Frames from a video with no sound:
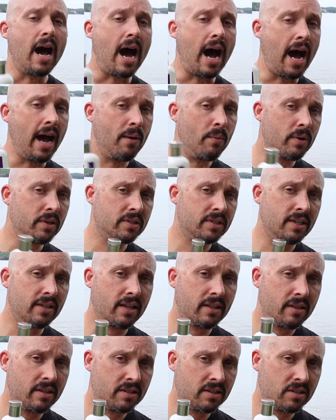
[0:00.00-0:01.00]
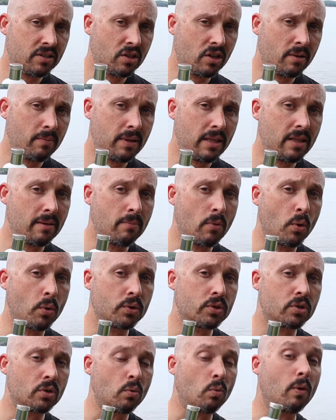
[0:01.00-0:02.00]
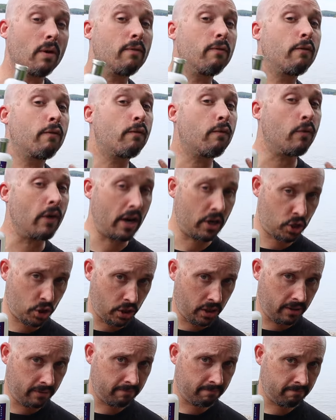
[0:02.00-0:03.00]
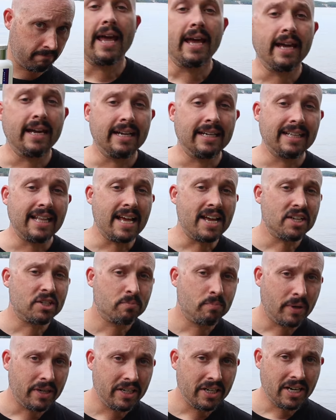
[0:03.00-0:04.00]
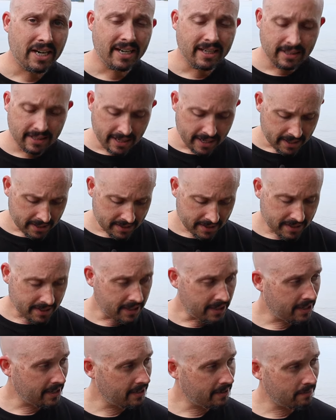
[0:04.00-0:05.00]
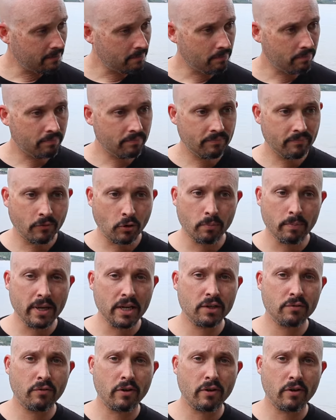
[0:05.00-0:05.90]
I would say that this is gonna be the most refreshing. And last but not least, for beach